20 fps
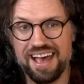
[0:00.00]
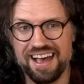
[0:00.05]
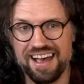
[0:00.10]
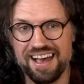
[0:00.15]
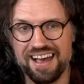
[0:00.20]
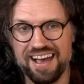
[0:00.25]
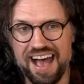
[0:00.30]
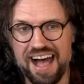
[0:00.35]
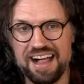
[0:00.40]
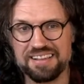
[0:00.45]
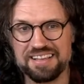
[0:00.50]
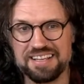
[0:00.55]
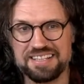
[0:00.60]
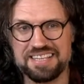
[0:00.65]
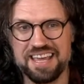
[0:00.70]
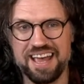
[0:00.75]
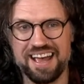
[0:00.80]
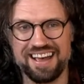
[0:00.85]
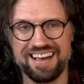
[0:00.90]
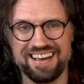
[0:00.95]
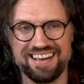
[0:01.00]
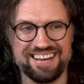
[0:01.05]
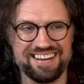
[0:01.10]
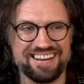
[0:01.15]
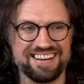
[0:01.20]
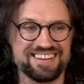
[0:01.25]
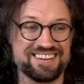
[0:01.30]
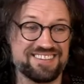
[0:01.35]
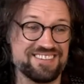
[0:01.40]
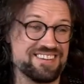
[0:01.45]
Uh, I'll get
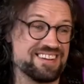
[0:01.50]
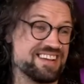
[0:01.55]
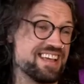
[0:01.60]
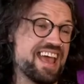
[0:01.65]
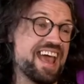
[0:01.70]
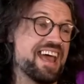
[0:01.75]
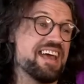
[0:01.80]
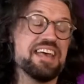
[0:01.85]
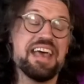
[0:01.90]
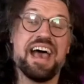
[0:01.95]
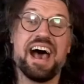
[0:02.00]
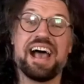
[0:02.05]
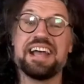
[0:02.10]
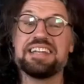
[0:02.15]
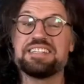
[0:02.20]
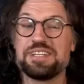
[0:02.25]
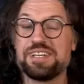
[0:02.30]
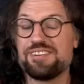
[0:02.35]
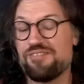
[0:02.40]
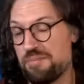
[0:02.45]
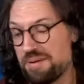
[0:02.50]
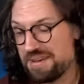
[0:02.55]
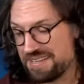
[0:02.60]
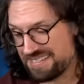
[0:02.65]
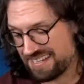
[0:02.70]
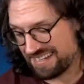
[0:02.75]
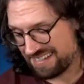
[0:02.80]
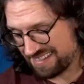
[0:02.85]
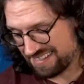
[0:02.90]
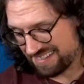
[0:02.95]
oh, great, yeah, I do have a bit
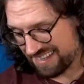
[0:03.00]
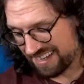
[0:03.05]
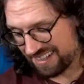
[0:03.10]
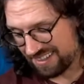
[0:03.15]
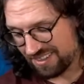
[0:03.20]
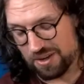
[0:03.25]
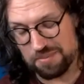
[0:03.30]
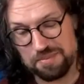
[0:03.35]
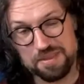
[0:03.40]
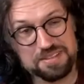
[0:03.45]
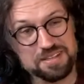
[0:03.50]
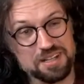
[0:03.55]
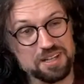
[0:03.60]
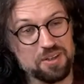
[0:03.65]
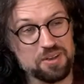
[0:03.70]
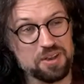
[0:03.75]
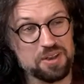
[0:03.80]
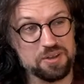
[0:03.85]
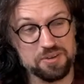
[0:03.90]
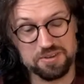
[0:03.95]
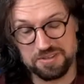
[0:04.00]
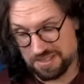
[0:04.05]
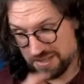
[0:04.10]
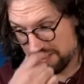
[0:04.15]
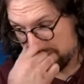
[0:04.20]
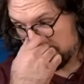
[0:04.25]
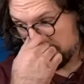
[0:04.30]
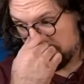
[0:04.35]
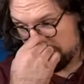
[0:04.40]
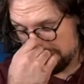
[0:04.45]
of sixty cycle hum. There's a lot of noise
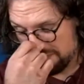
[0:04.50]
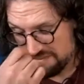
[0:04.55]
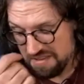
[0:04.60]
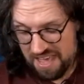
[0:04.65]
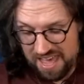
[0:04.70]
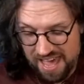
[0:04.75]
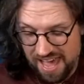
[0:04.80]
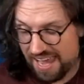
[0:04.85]
going on.